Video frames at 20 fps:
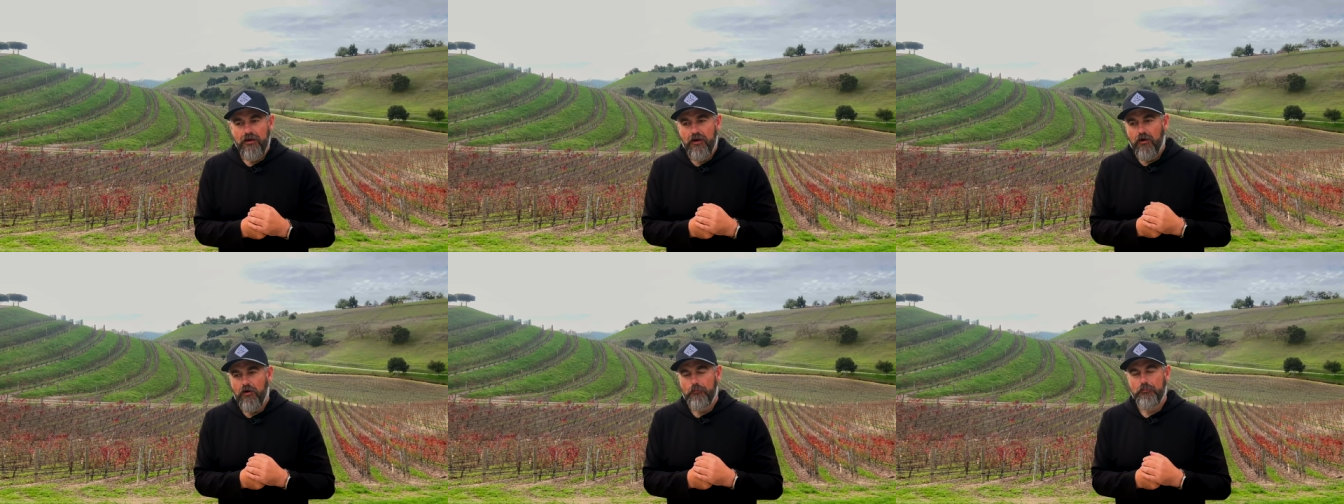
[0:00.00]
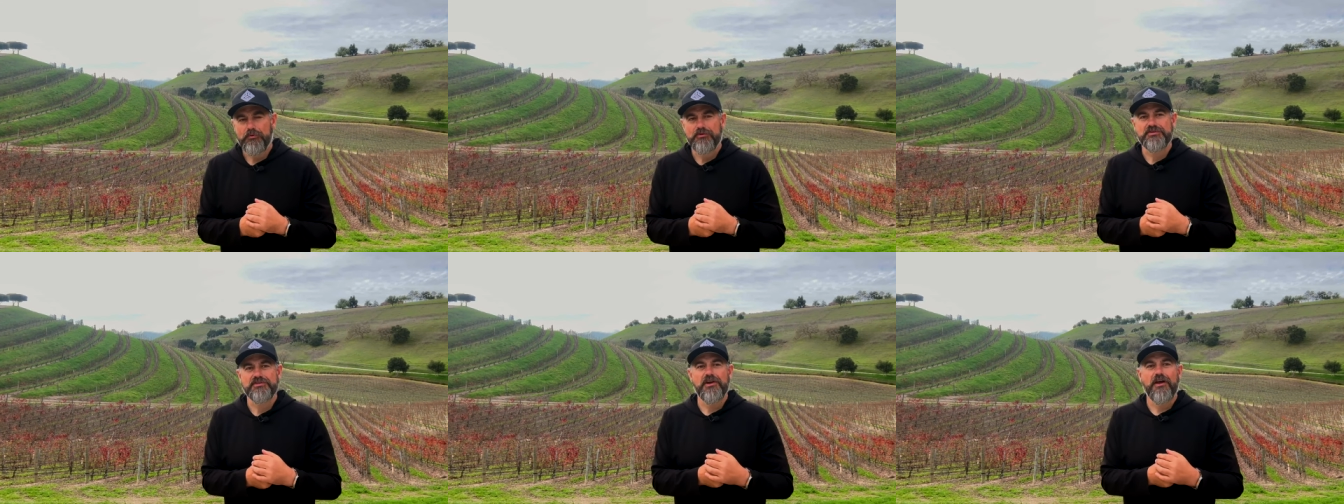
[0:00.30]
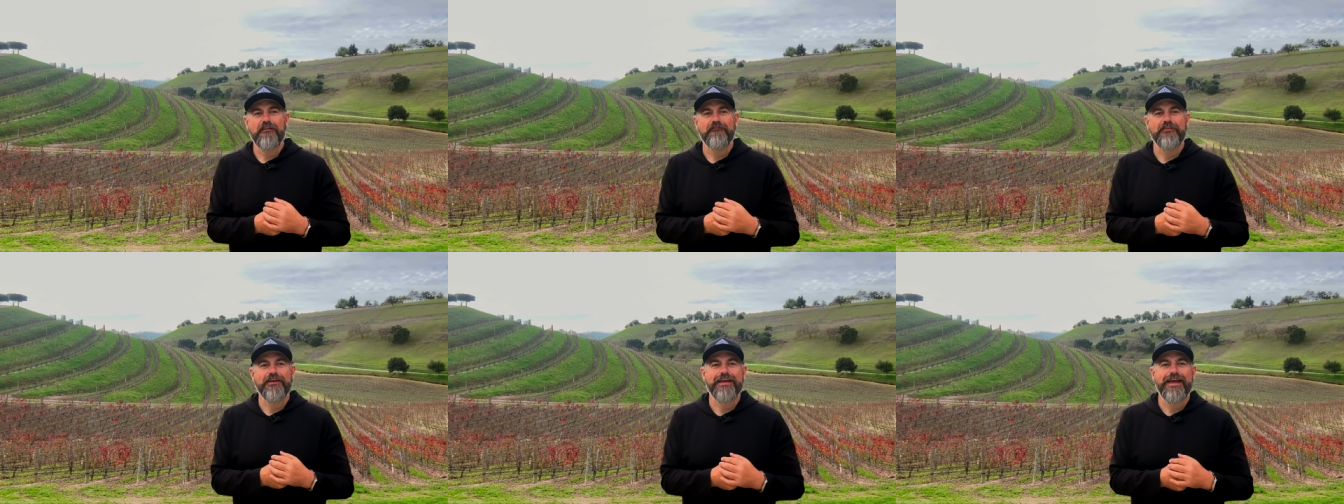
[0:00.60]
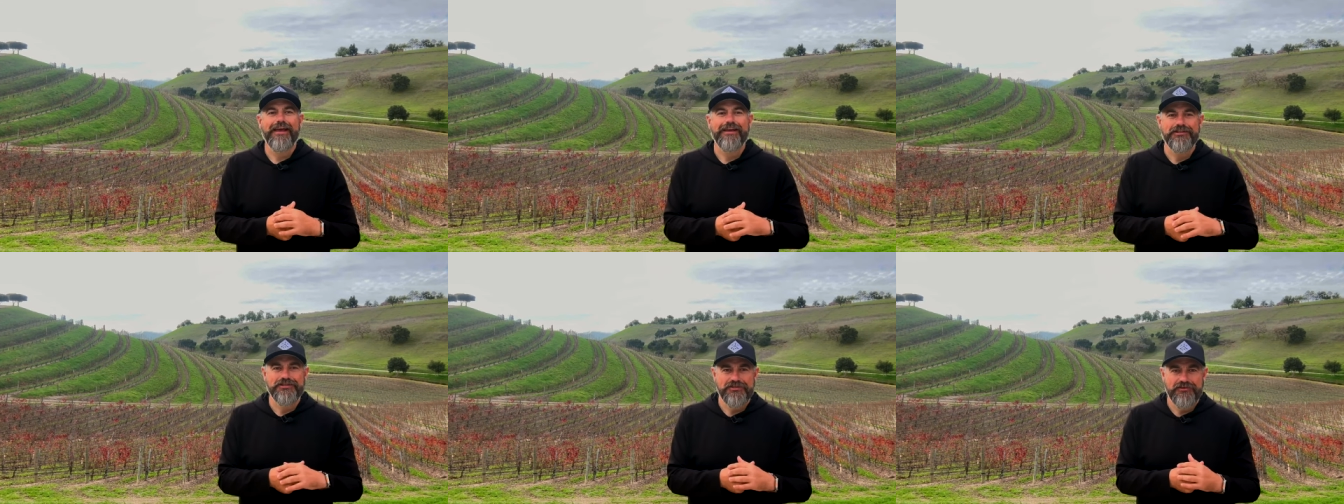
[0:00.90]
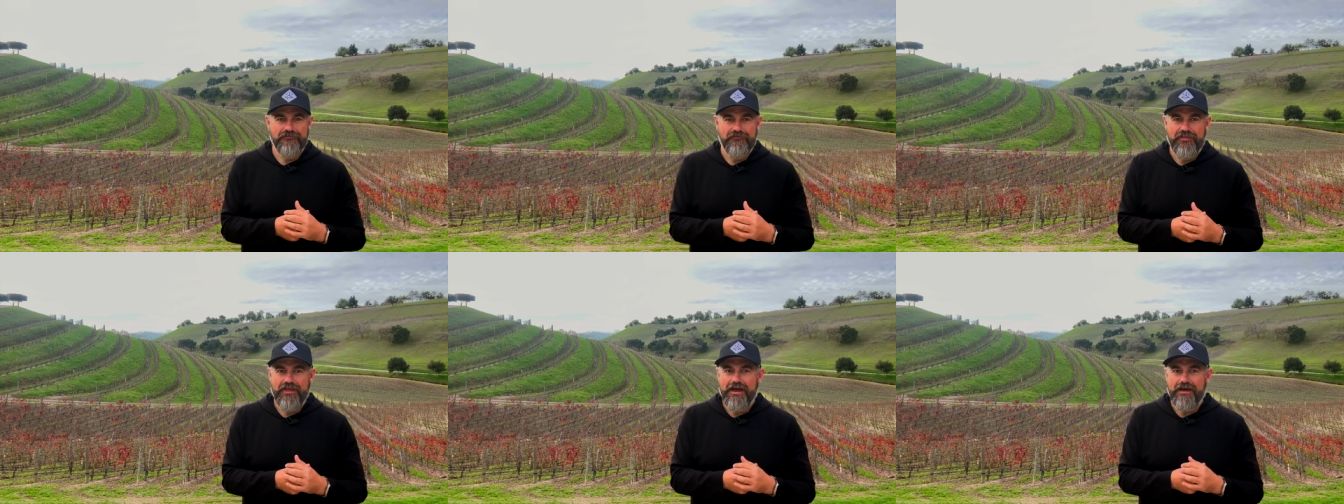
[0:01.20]
are personification
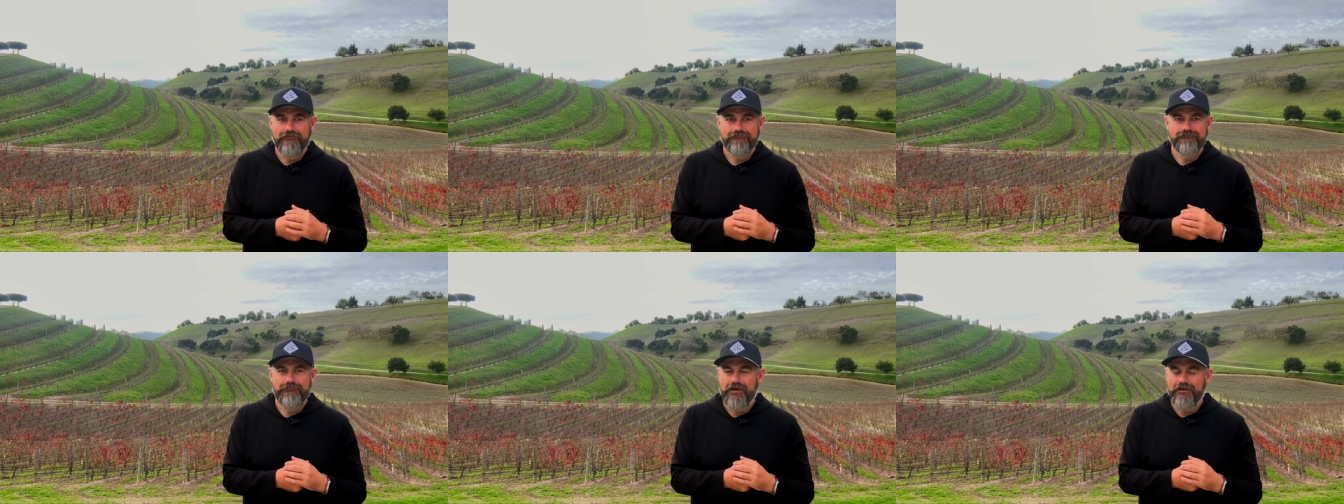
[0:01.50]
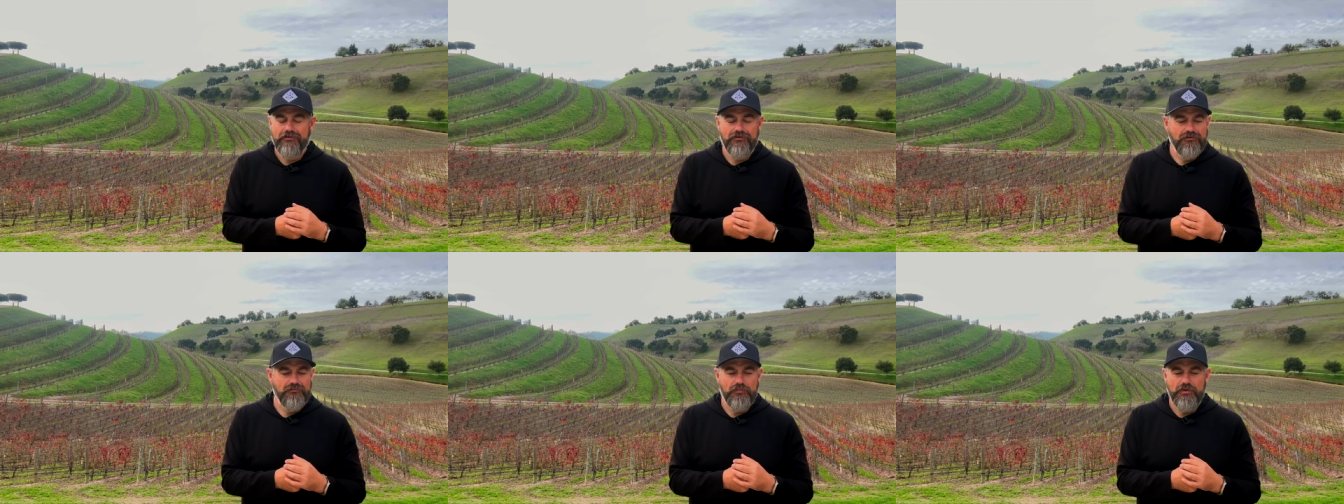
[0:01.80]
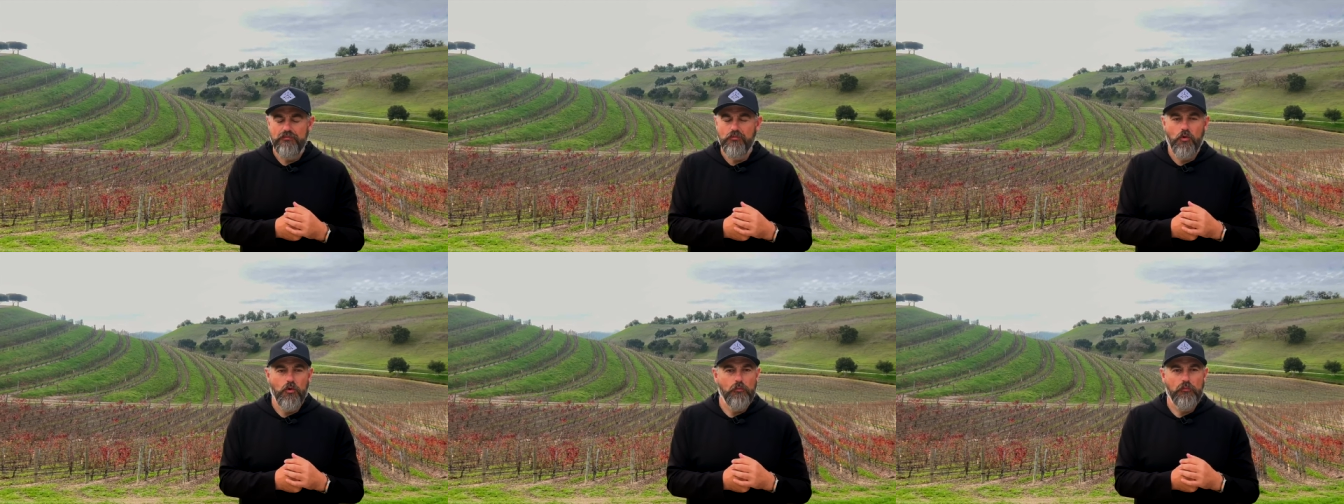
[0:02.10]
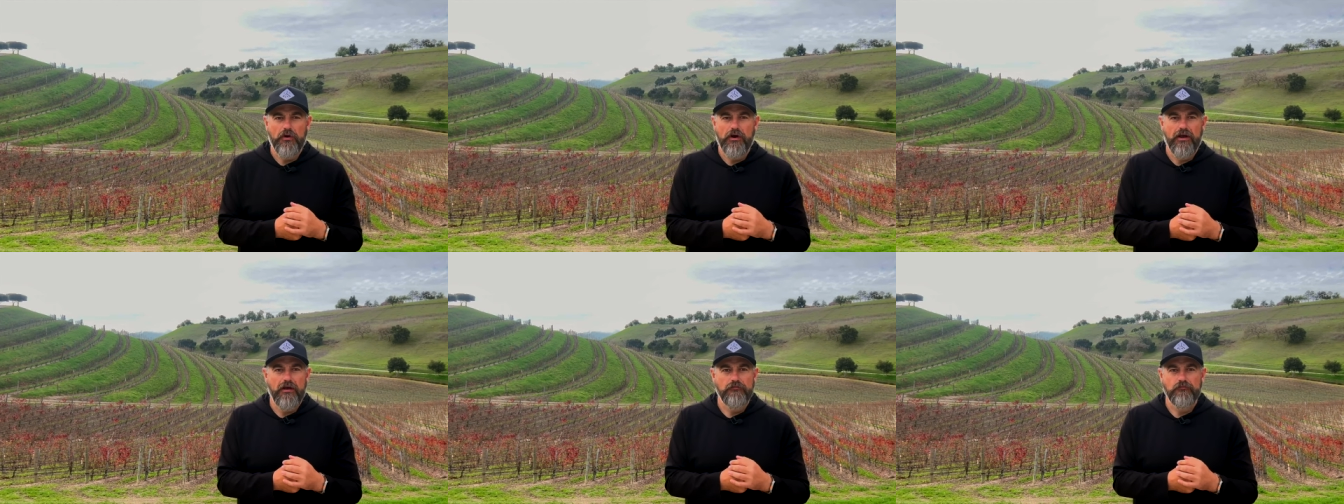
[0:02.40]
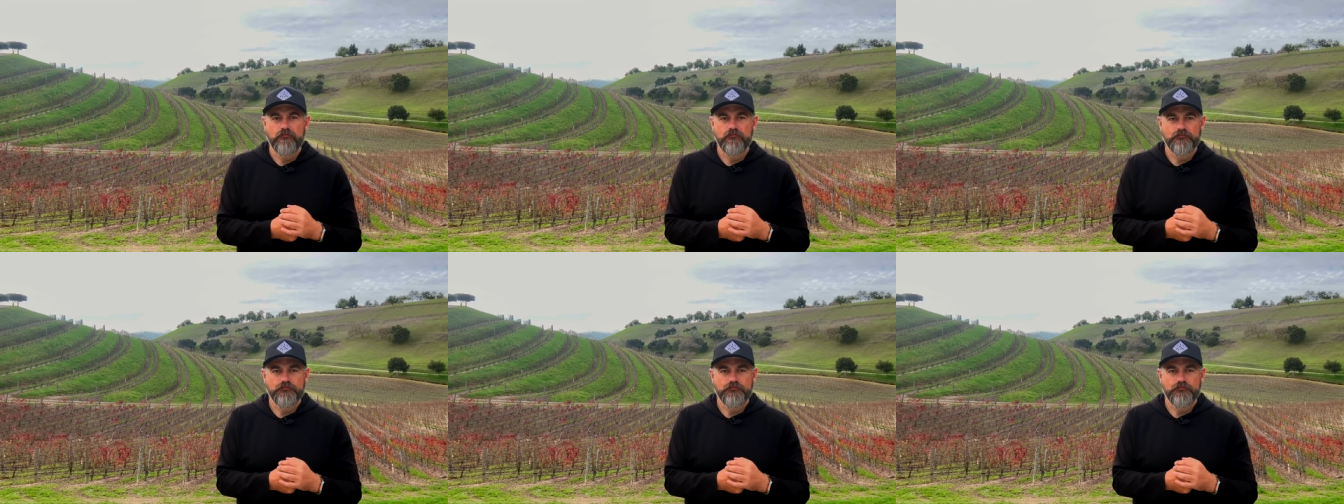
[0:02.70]
of that. I couldn't be more proud.